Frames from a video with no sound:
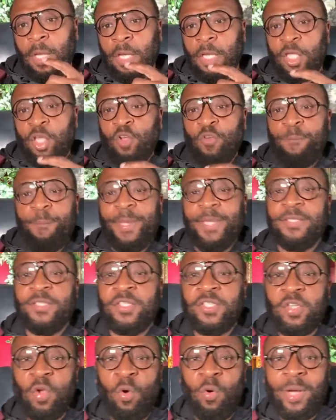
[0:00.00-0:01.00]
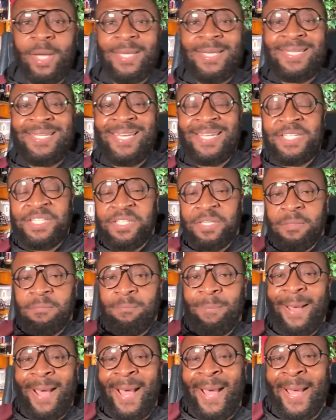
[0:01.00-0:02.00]
You've been so conditioned
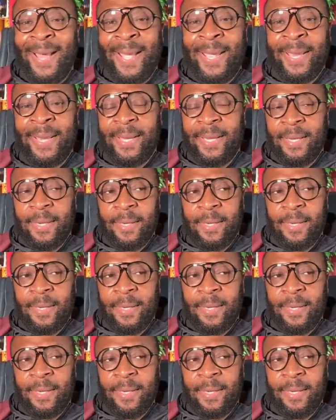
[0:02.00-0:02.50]
by